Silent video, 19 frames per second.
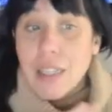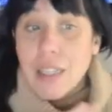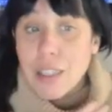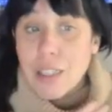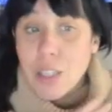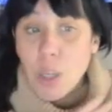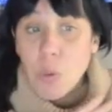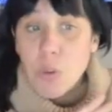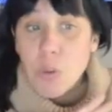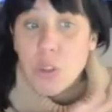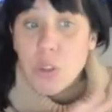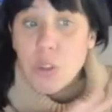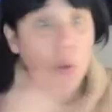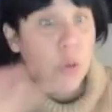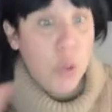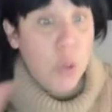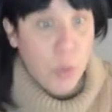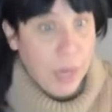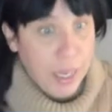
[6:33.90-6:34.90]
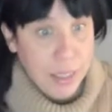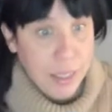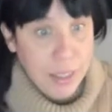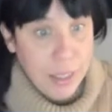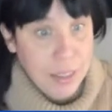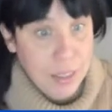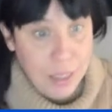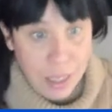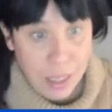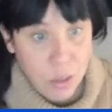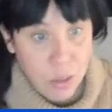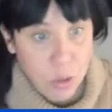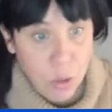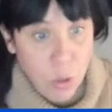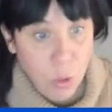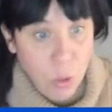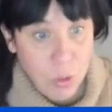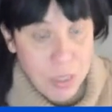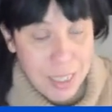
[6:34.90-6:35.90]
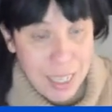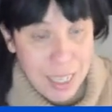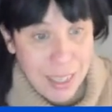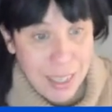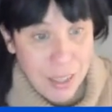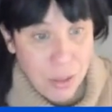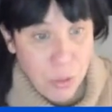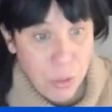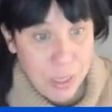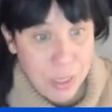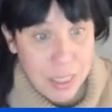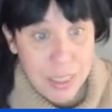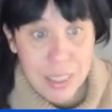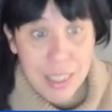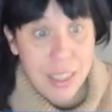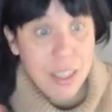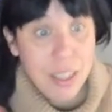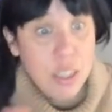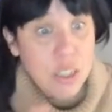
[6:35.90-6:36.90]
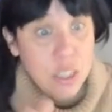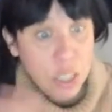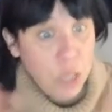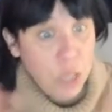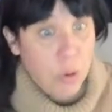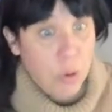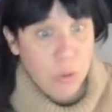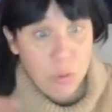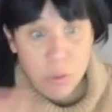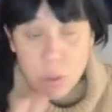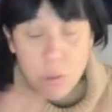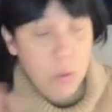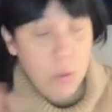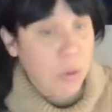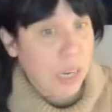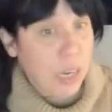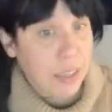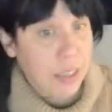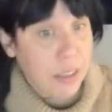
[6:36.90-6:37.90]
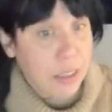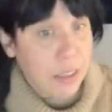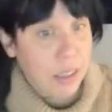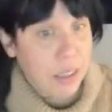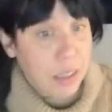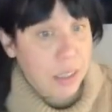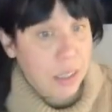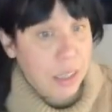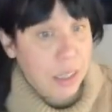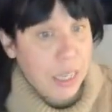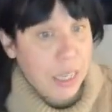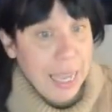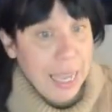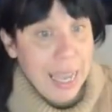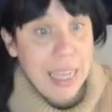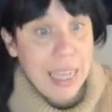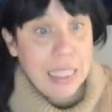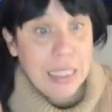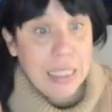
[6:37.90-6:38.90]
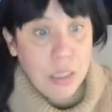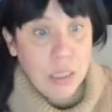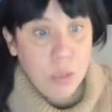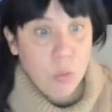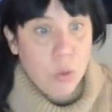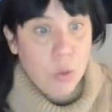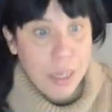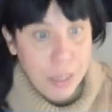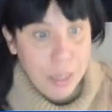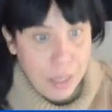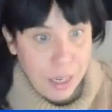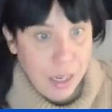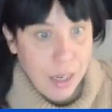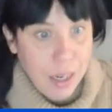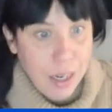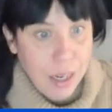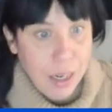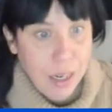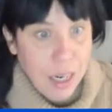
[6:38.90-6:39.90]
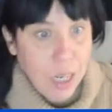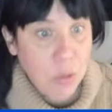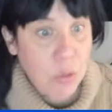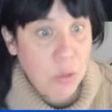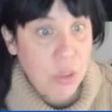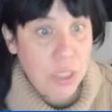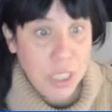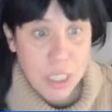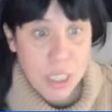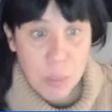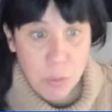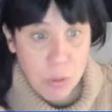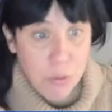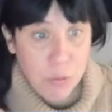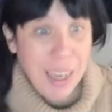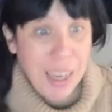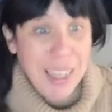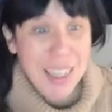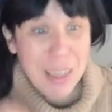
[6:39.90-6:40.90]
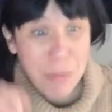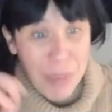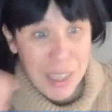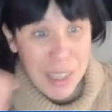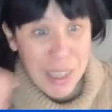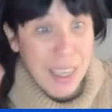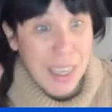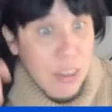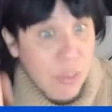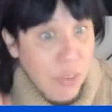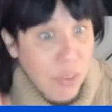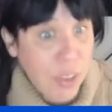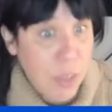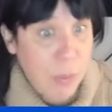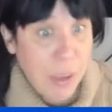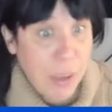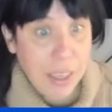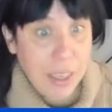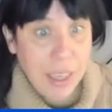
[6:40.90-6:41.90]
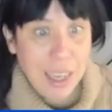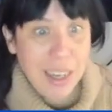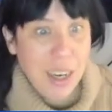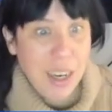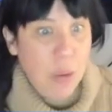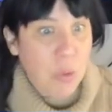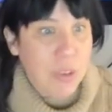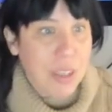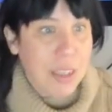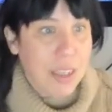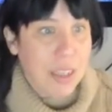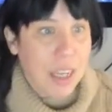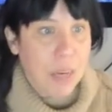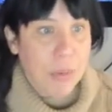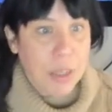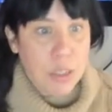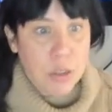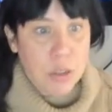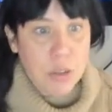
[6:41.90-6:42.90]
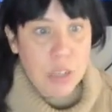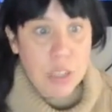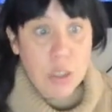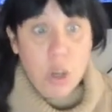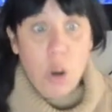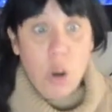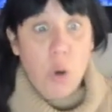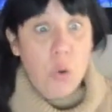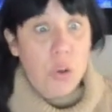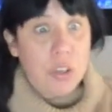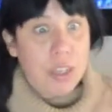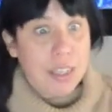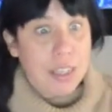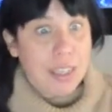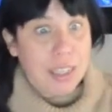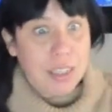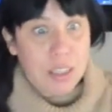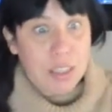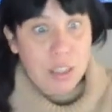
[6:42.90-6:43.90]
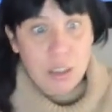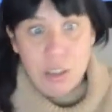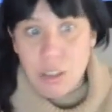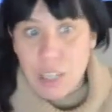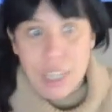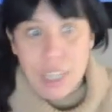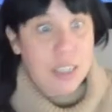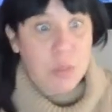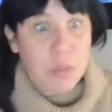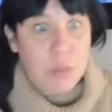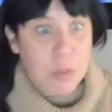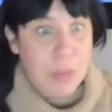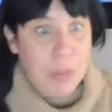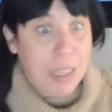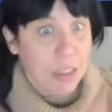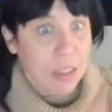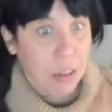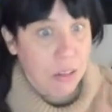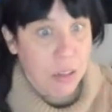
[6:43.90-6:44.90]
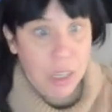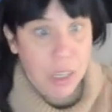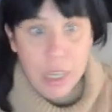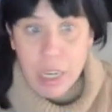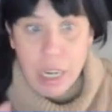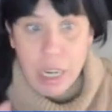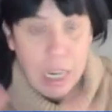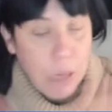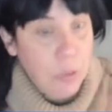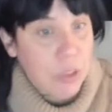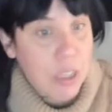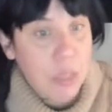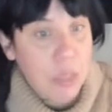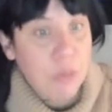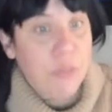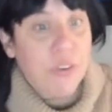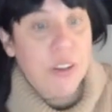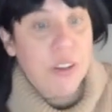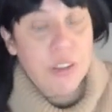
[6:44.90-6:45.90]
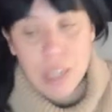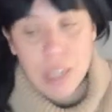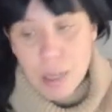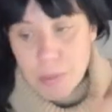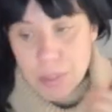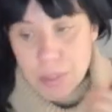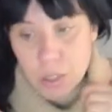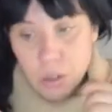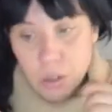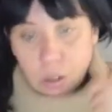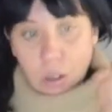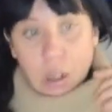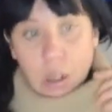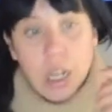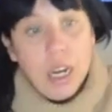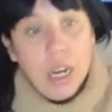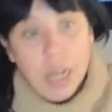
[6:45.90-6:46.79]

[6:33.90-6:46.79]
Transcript: There was no grade assigned to low-stake quiz. Zero, no grade. And when I would just provide immediate feedback, and I wouldn't tell my students, oh, you did this good and this was bad. No, I wouldn't refer to names at all.